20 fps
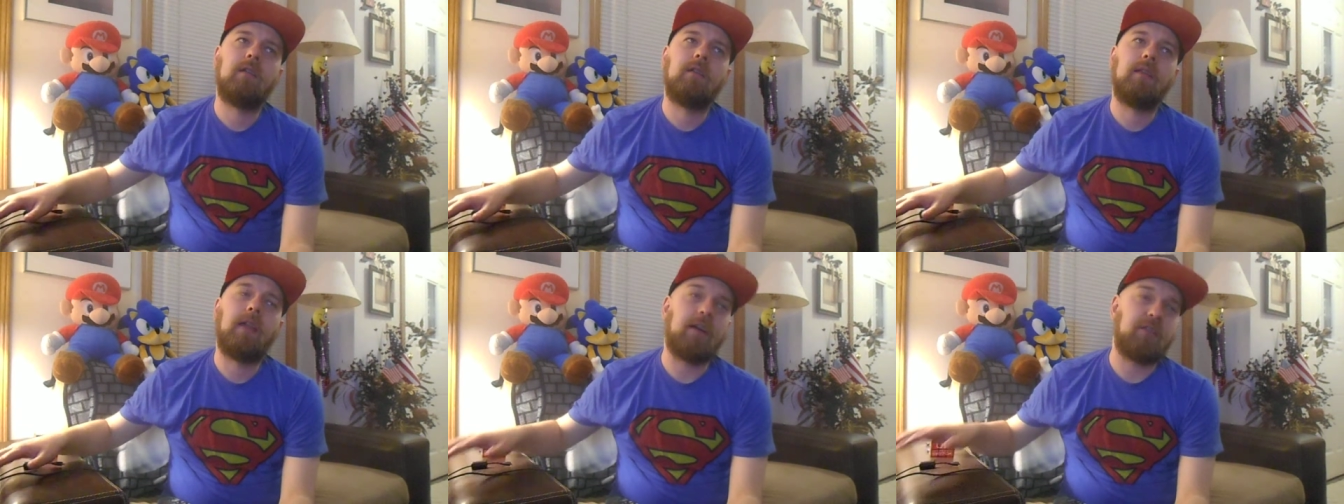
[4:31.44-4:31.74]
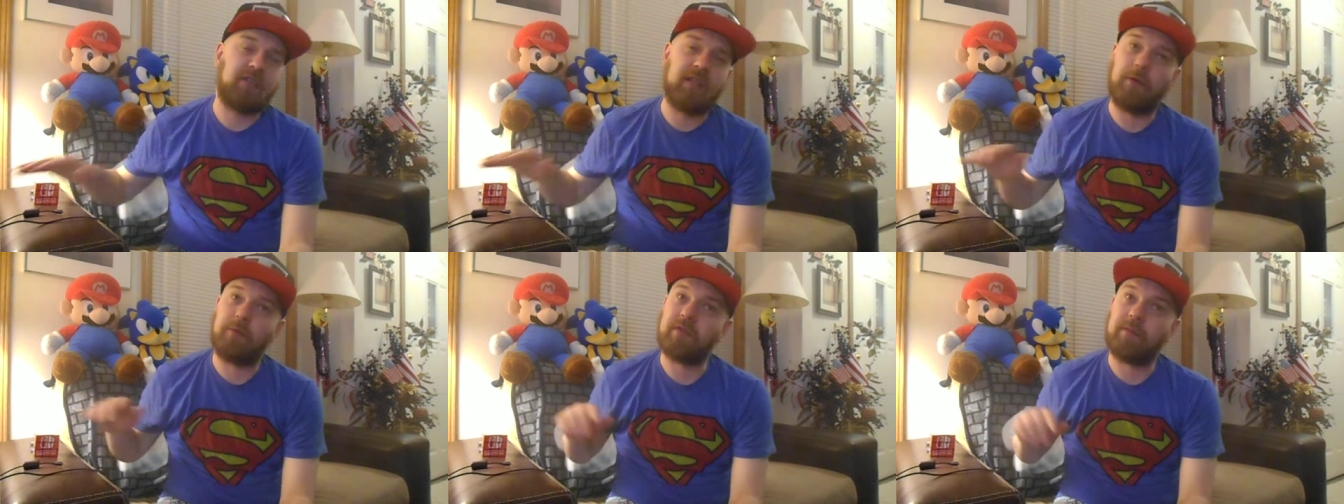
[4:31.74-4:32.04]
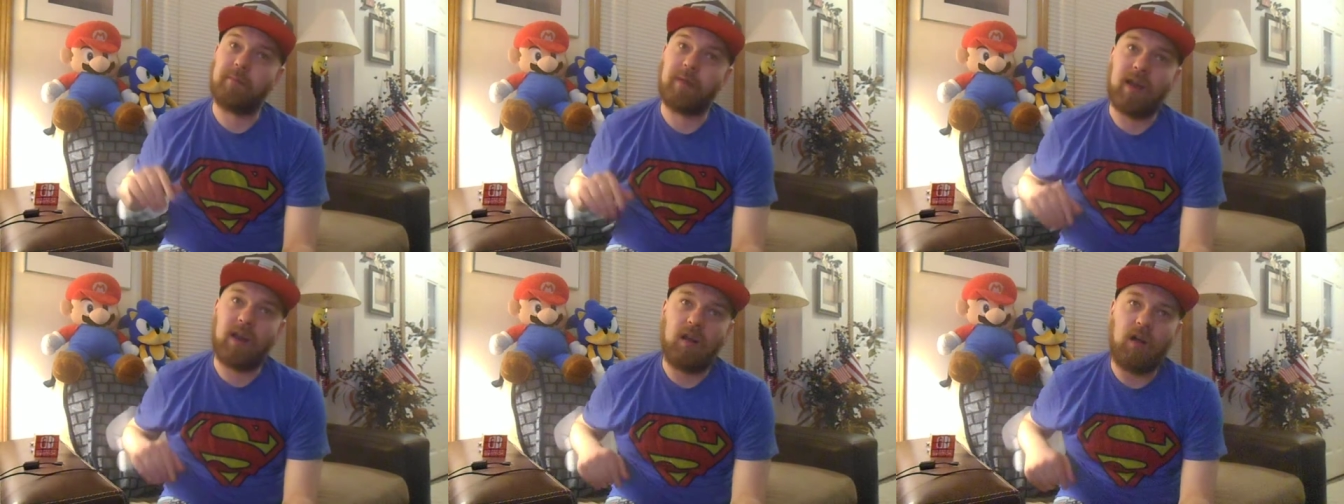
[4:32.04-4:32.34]
Actually, that
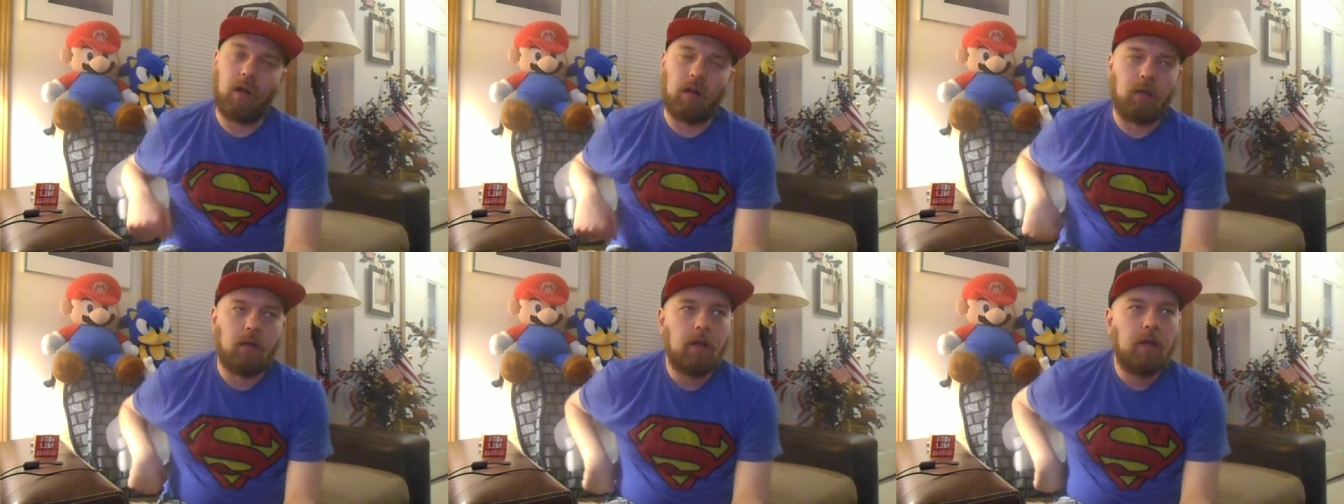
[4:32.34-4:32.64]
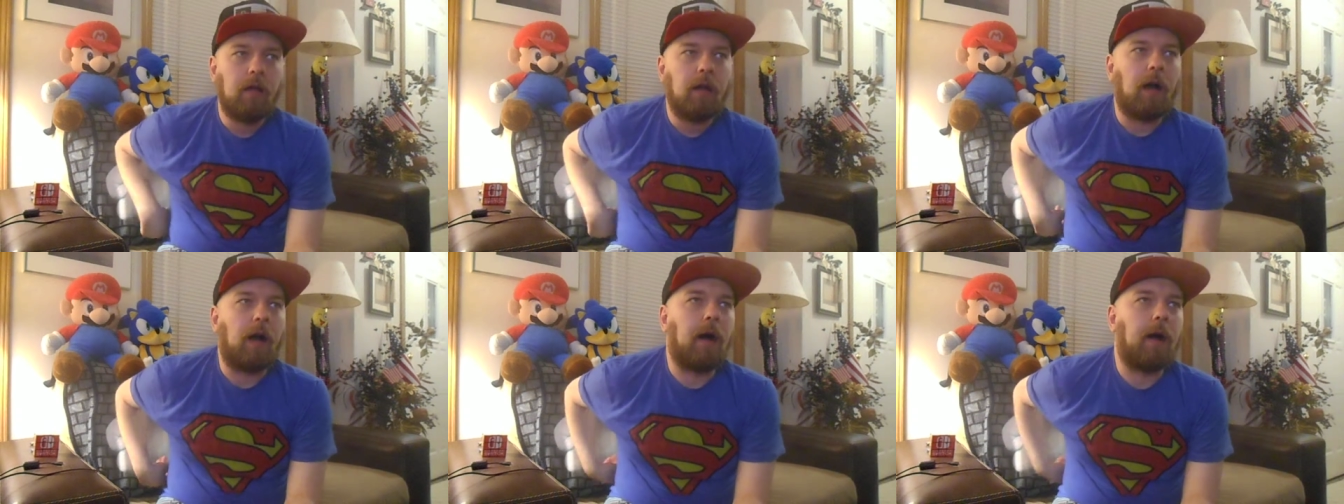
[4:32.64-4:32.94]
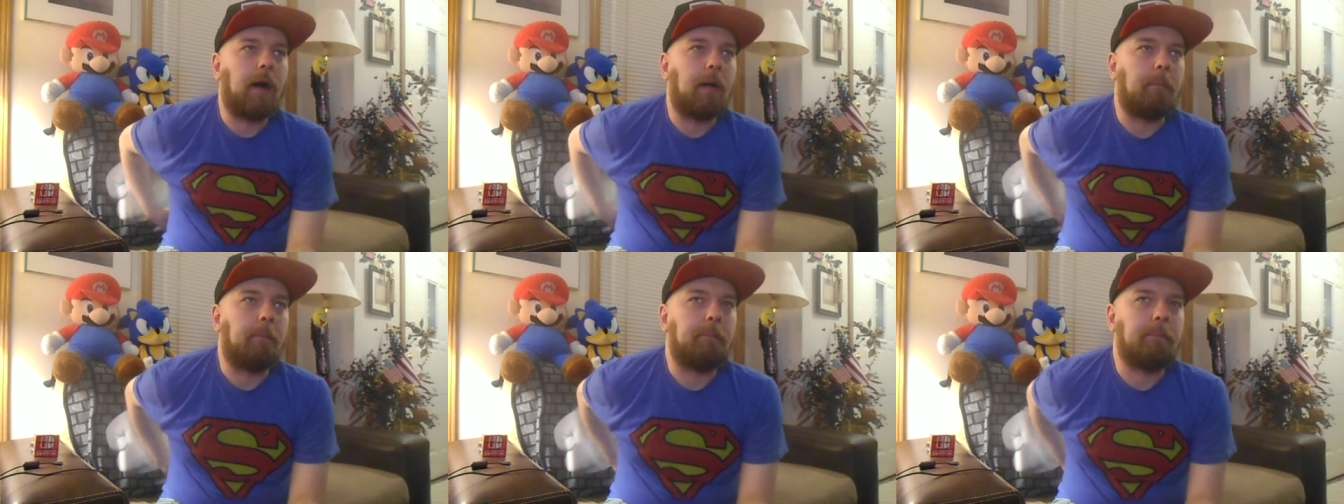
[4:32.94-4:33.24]
wasn't bad at all.
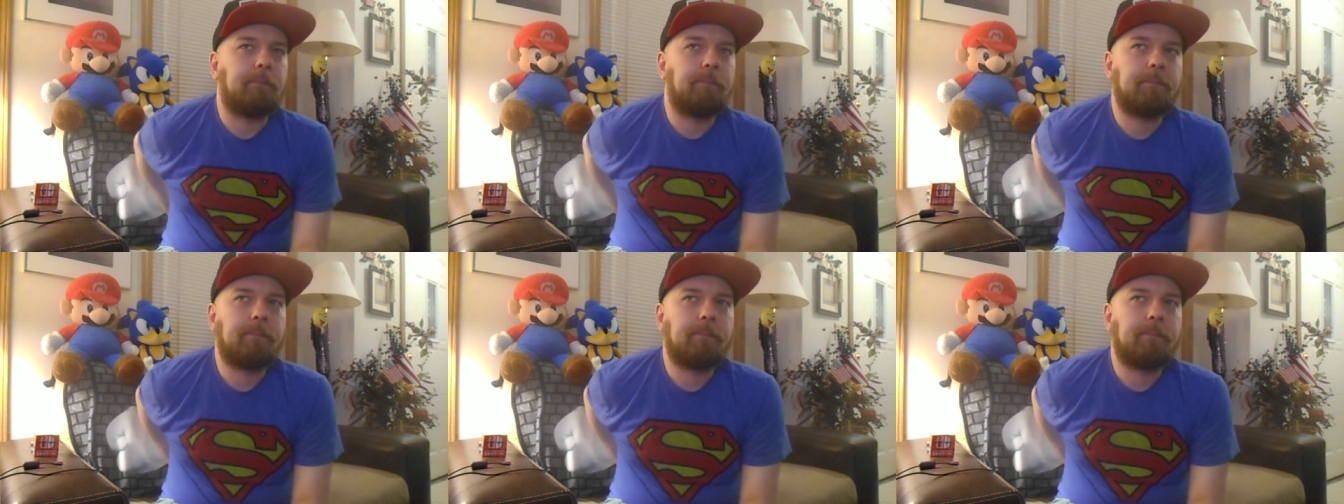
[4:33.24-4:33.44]
Um,